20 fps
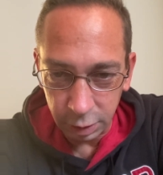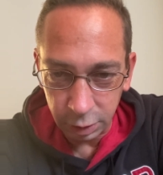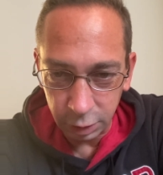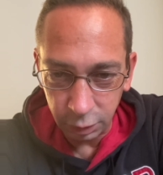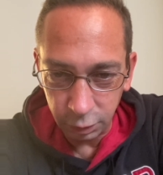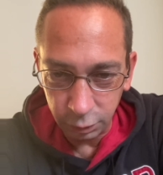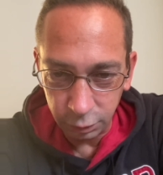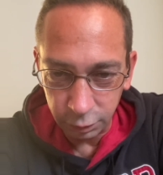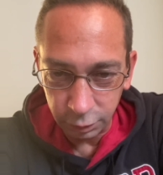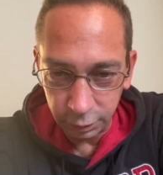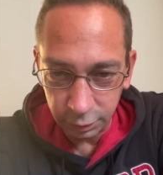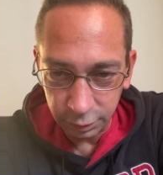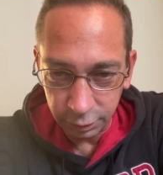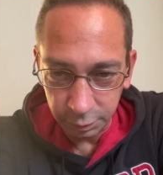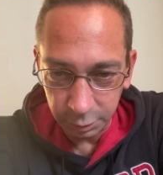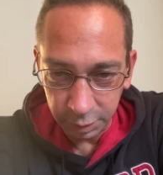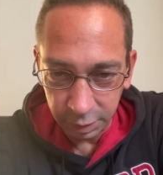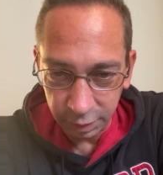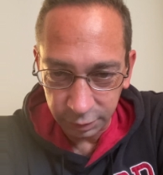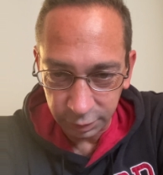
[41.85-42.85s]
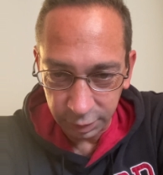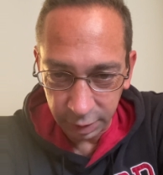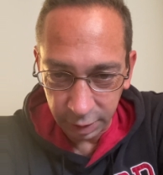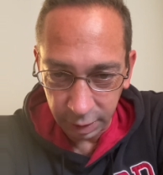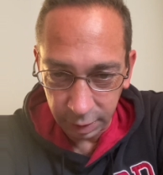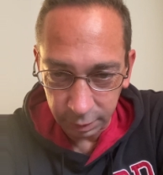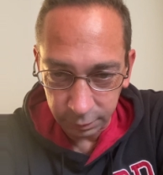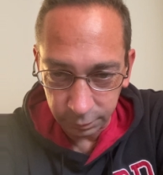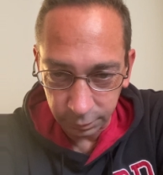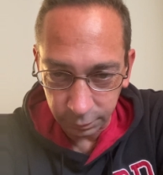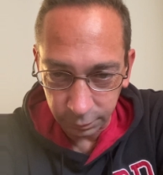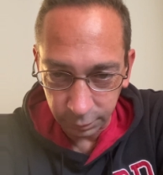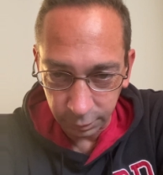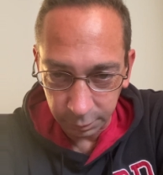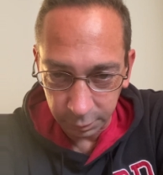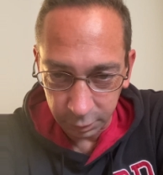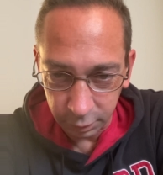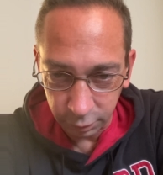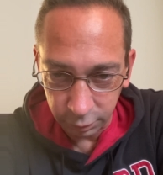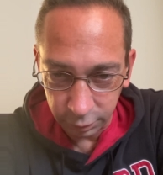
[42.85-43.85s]
Usually someone has a knack for film
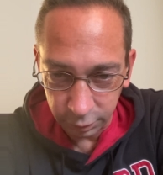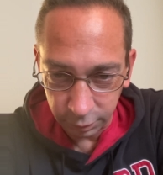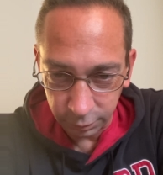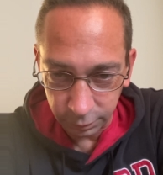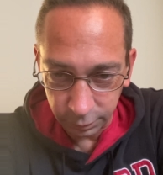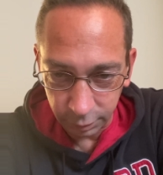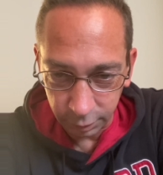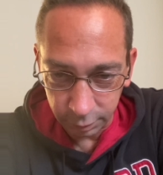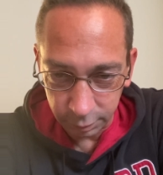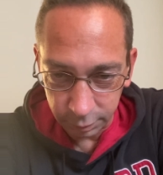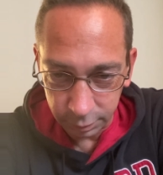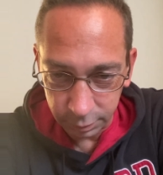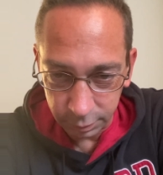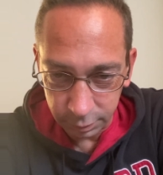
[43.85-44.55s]
because in the film.